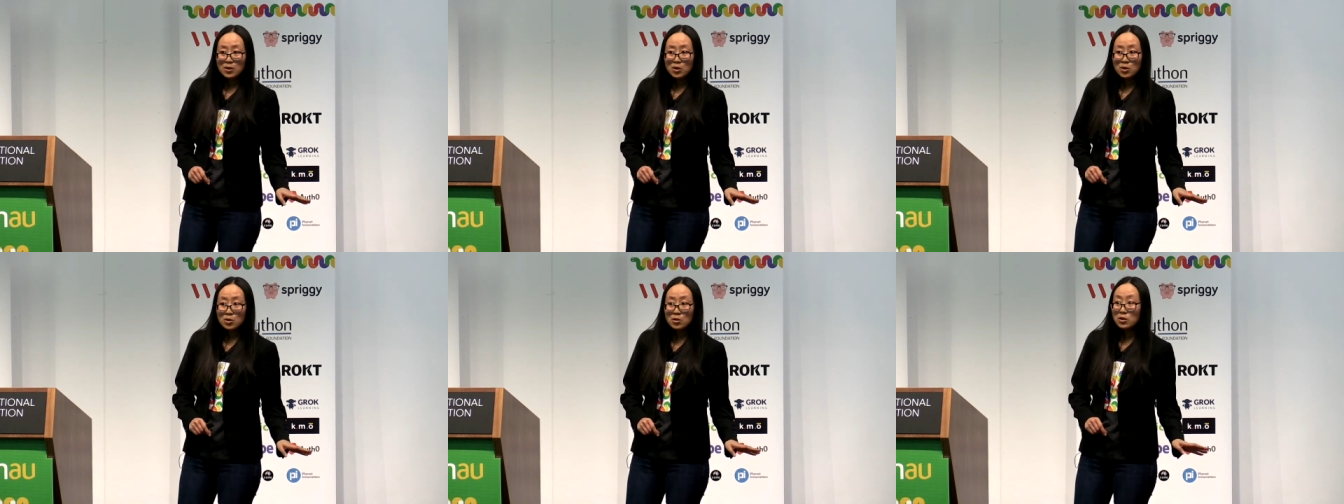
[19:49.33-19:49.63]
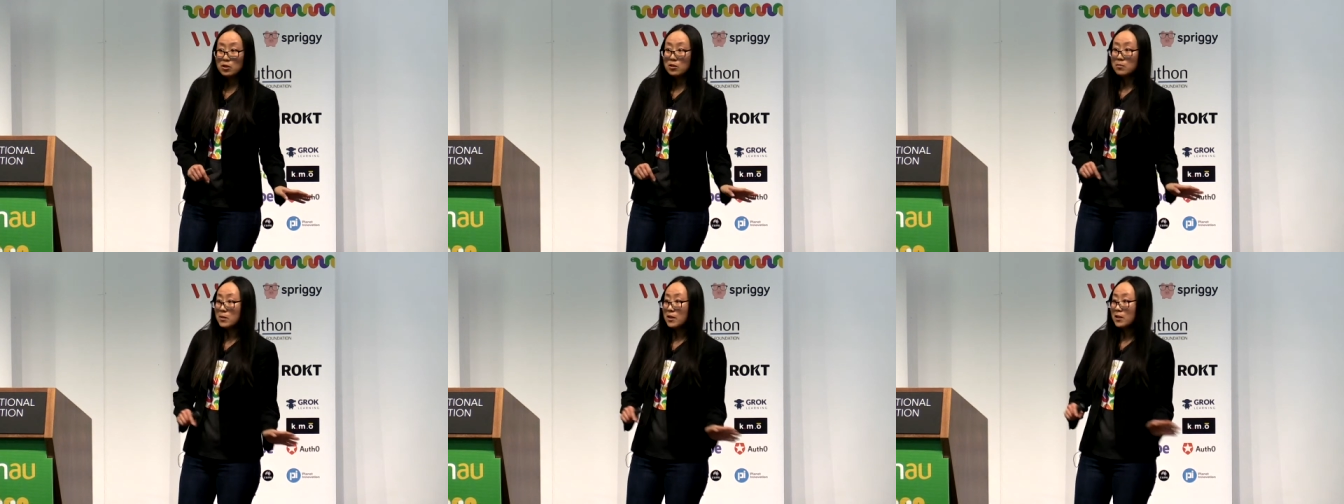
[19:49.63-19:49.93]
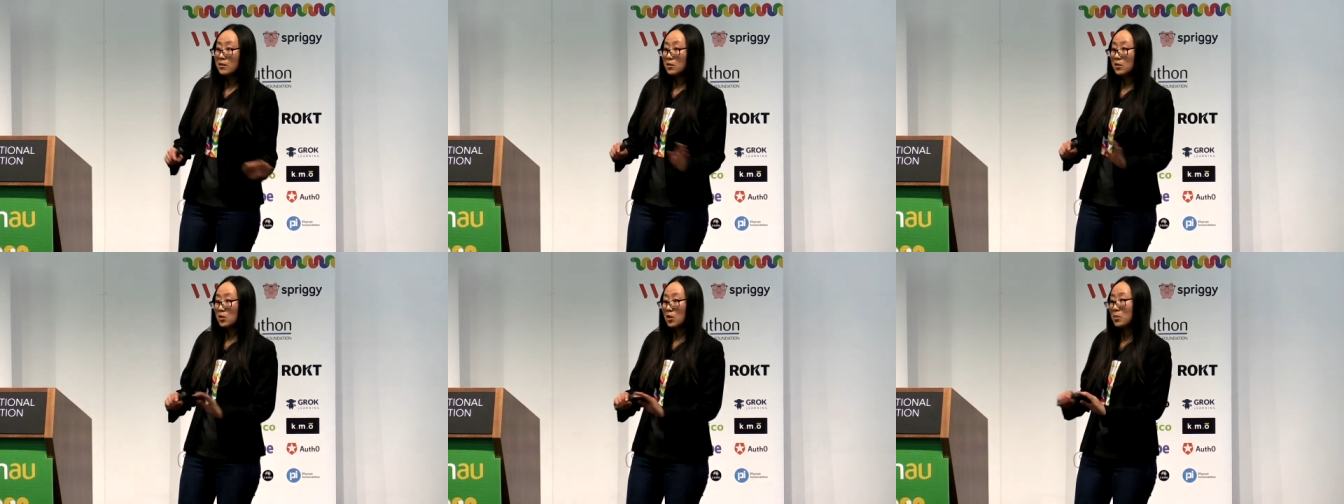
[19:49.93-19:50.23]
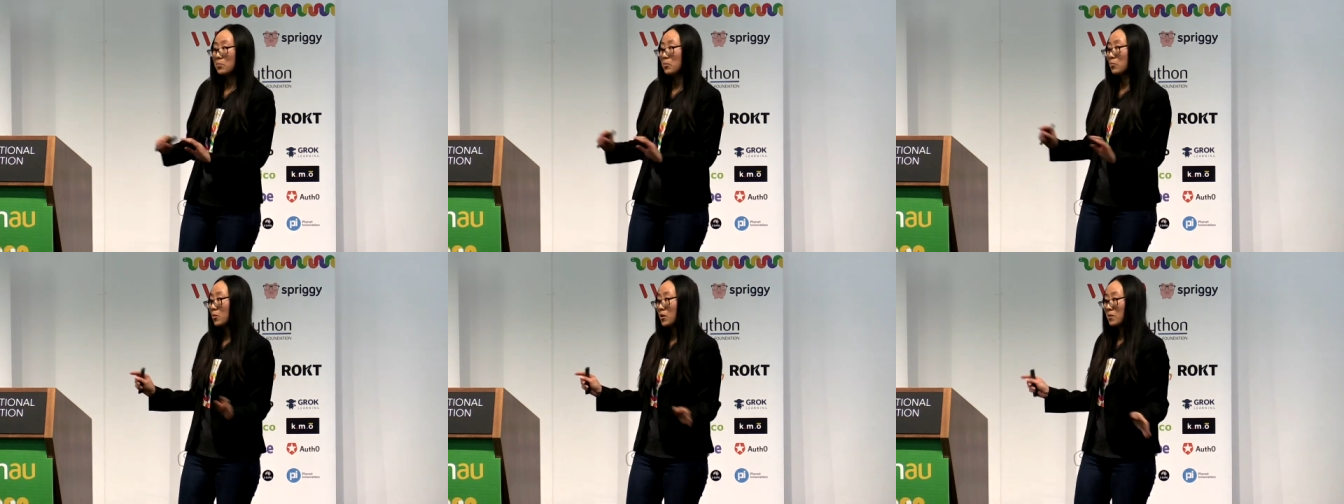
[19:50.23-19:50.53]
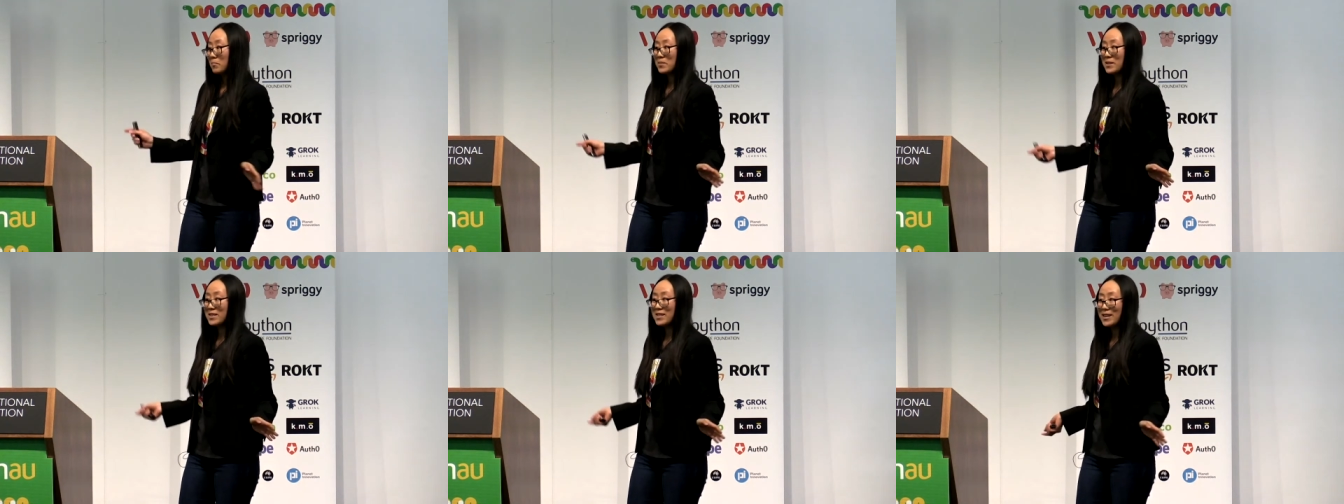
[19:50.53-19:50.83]
you're going to be in the top
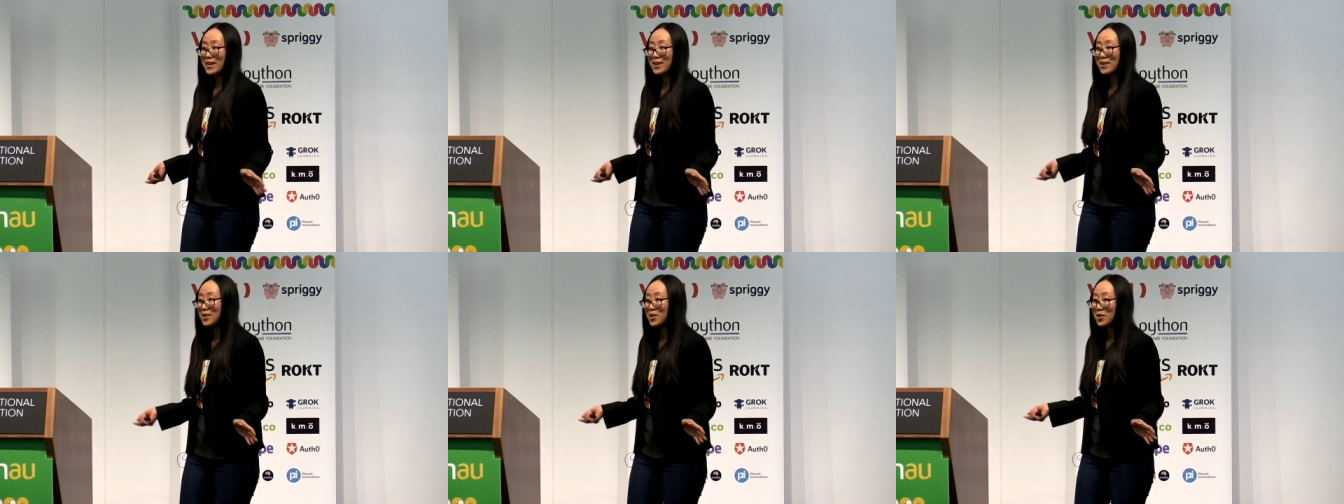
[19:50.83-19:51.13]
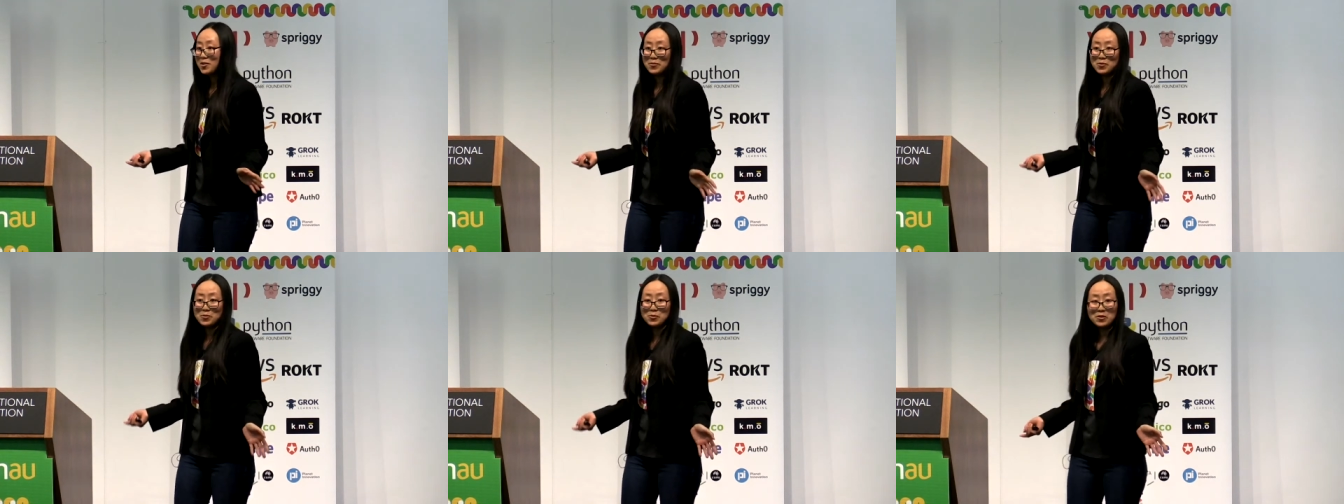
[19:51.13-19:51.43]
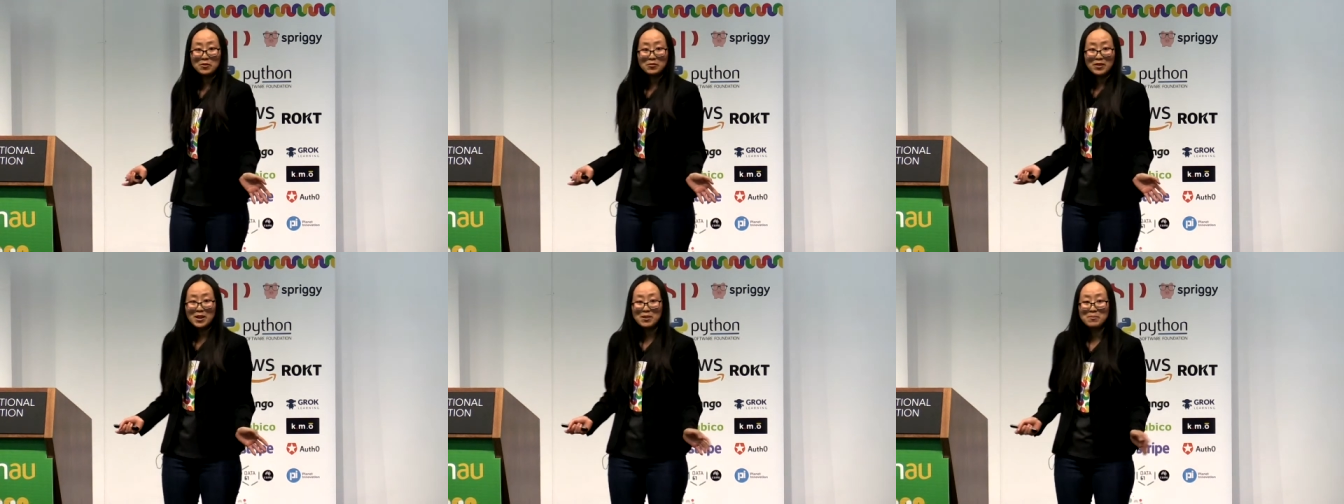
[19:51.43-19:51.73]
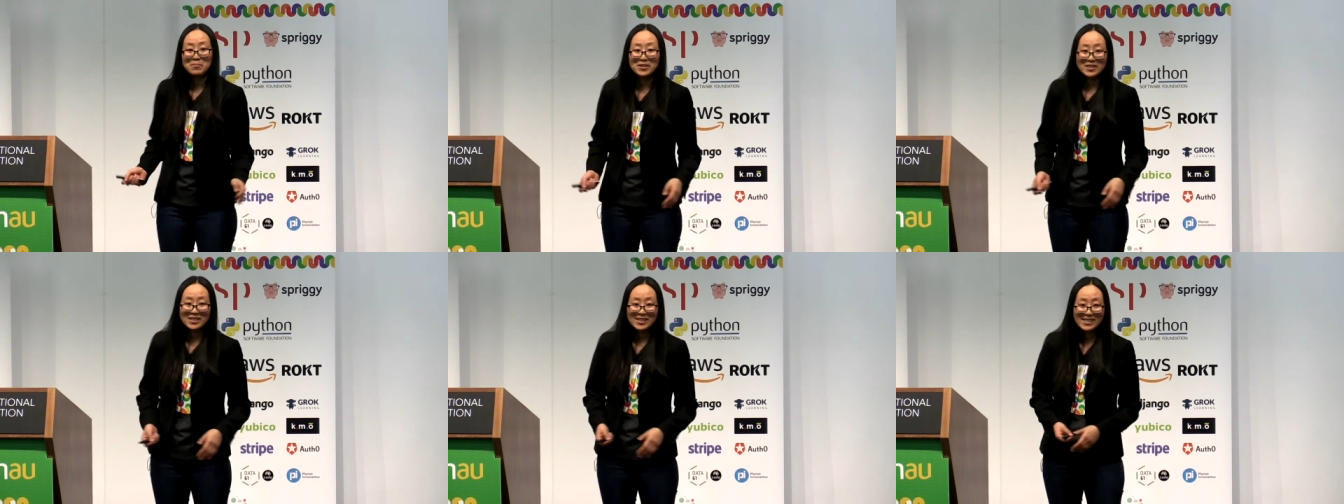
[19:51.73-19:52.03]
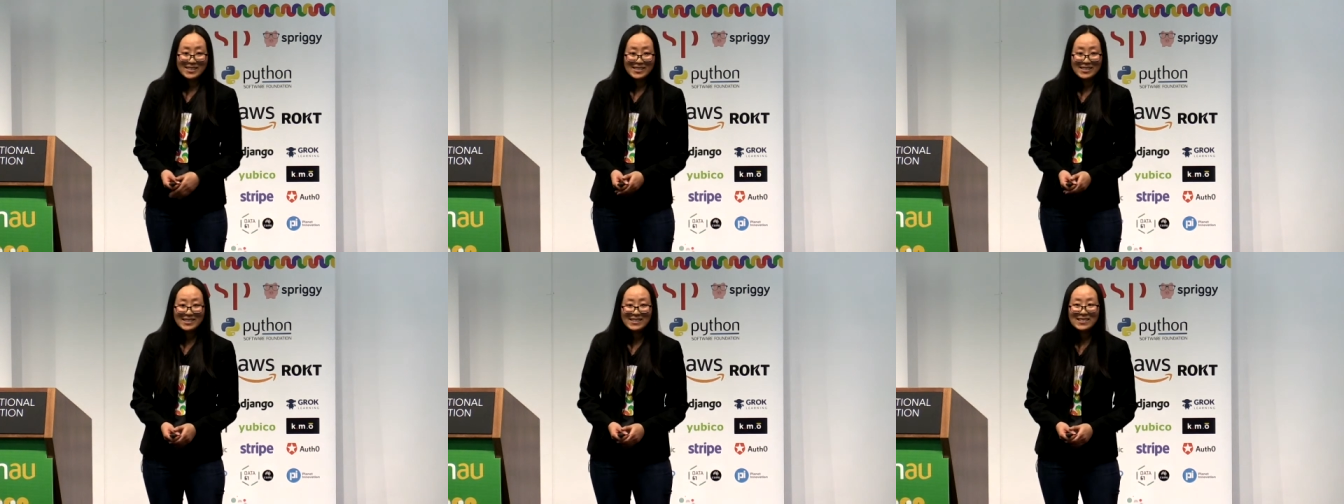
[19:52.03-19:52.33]
1% of all
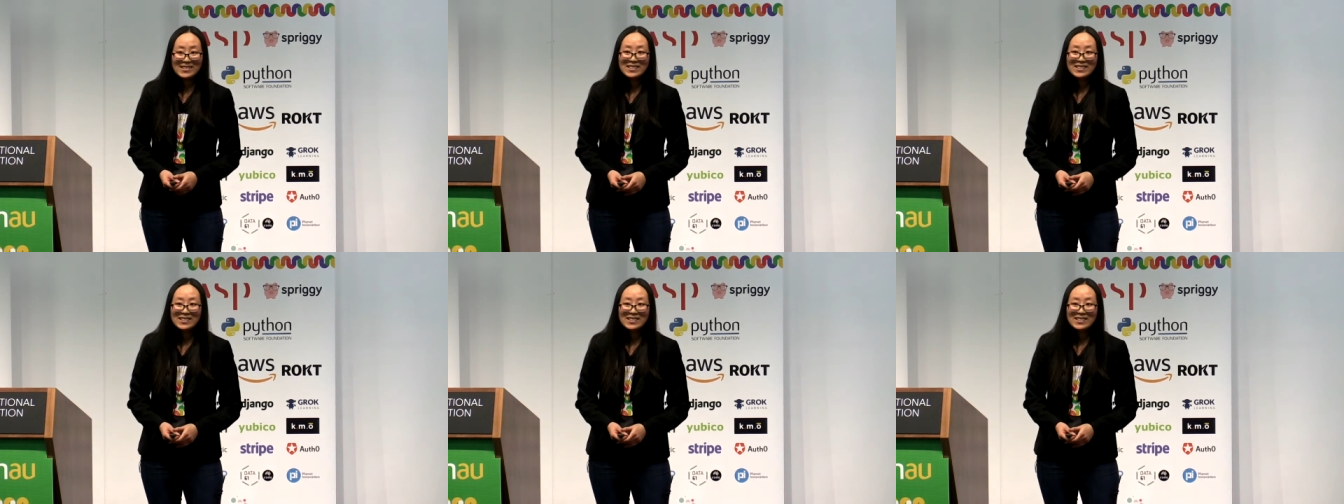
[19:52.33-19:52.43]
developers.